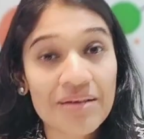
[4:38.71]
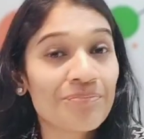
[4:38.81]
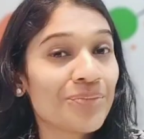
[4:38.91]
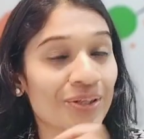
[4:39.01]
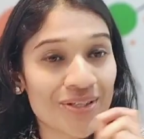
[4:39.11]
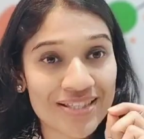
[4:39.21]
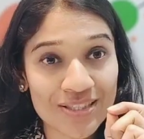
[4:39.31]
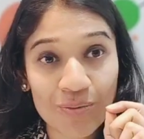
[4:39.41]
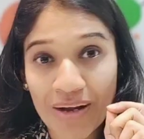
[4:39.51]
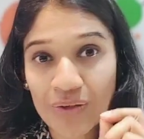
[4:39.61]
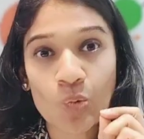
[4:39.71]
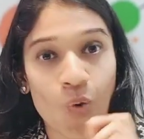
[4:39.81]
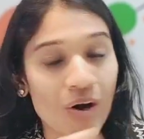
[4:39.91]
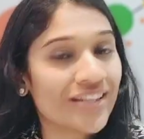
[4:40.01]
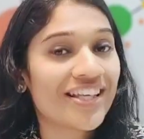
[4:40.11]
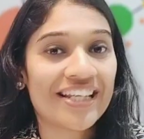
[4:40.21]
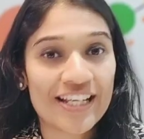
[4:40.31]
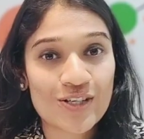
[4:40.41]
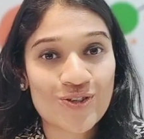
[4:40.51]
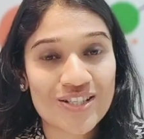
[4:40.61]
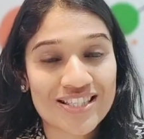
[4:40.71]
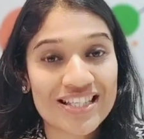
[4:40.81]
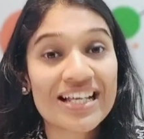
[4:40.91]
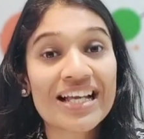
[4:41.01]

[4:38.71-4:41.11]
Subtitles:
Because no matter what their age is,